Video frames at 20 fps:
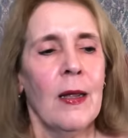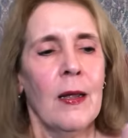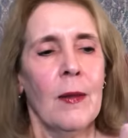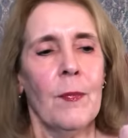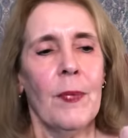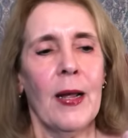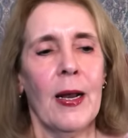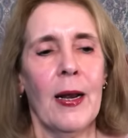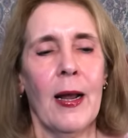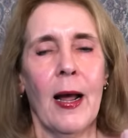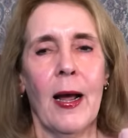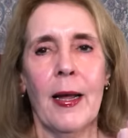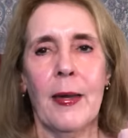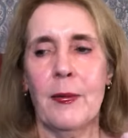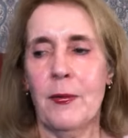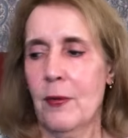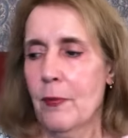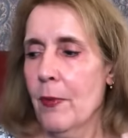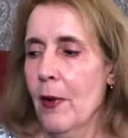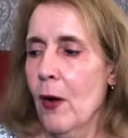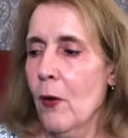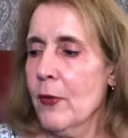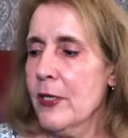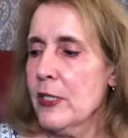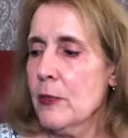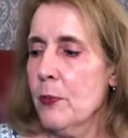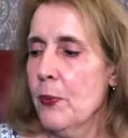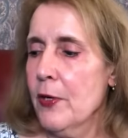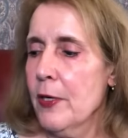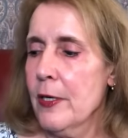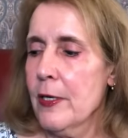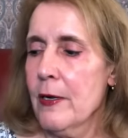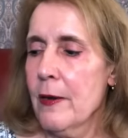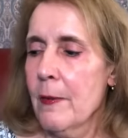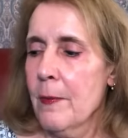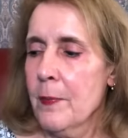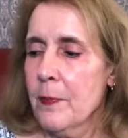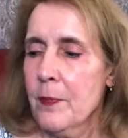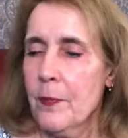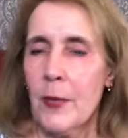but I always put
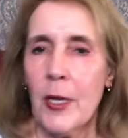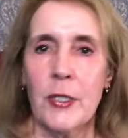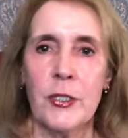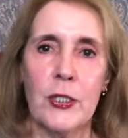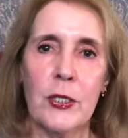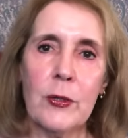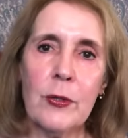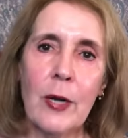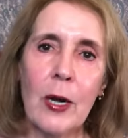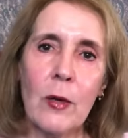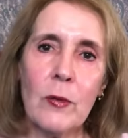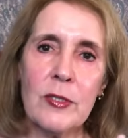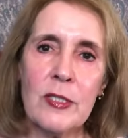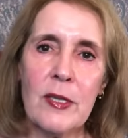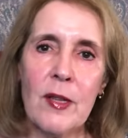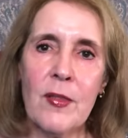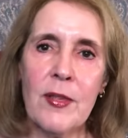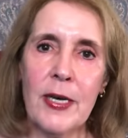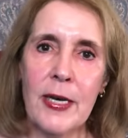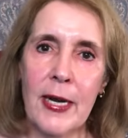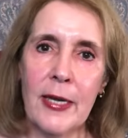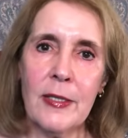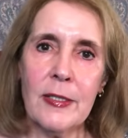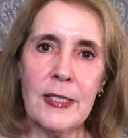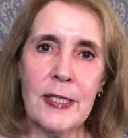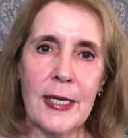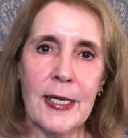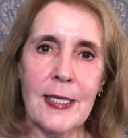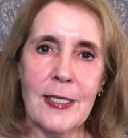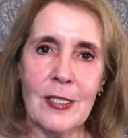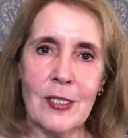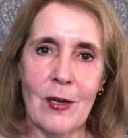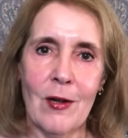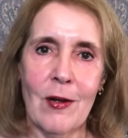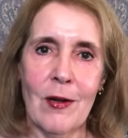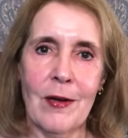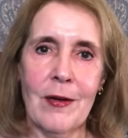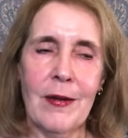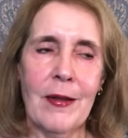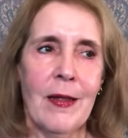two coats of the Nailtiques
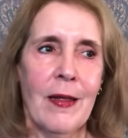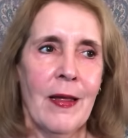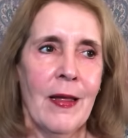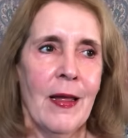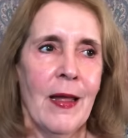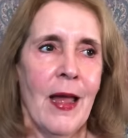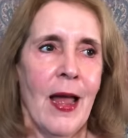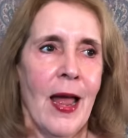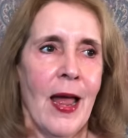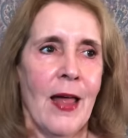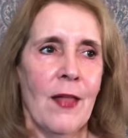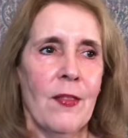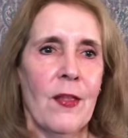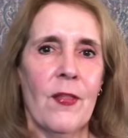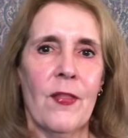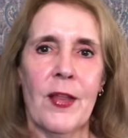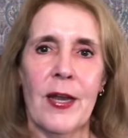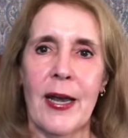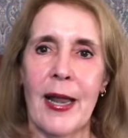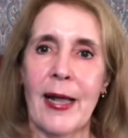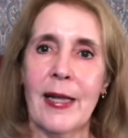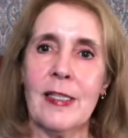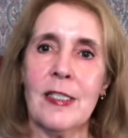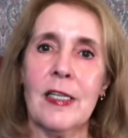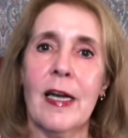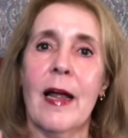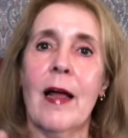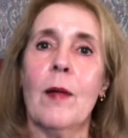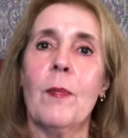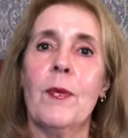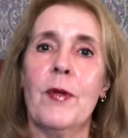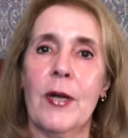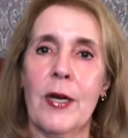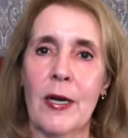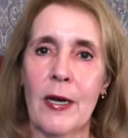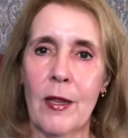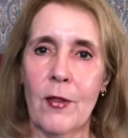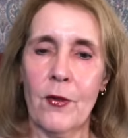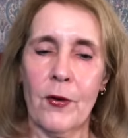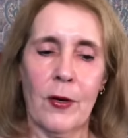on, and then the next day I'll put
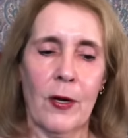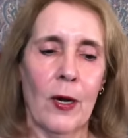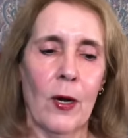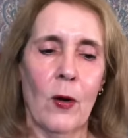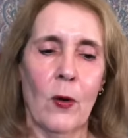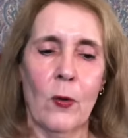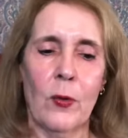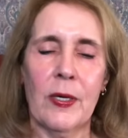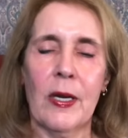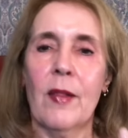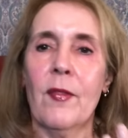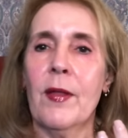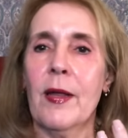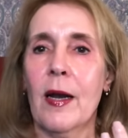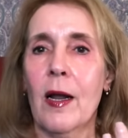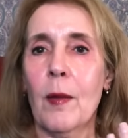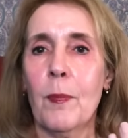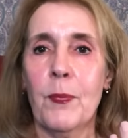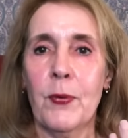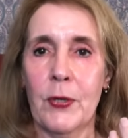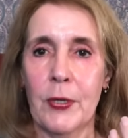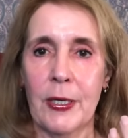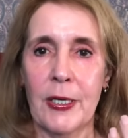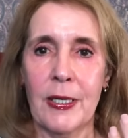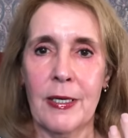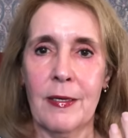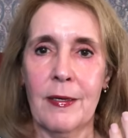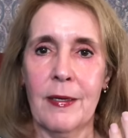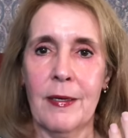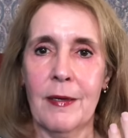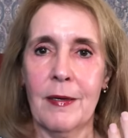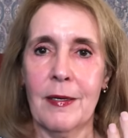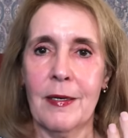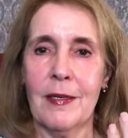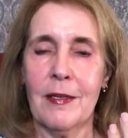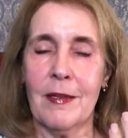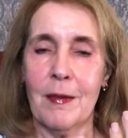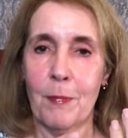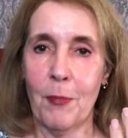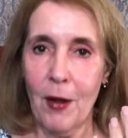another coat, and then I'll put
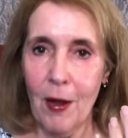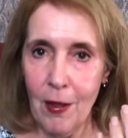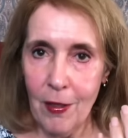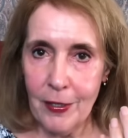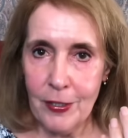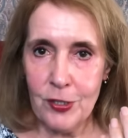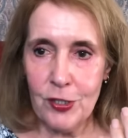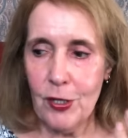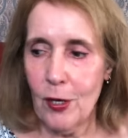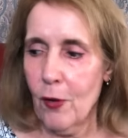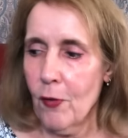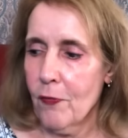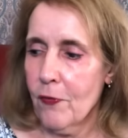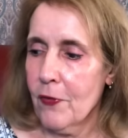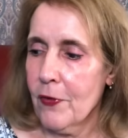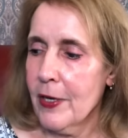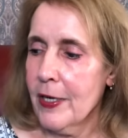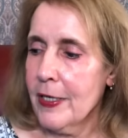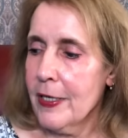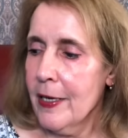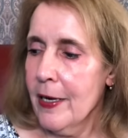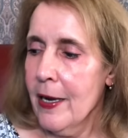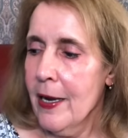the polish over it,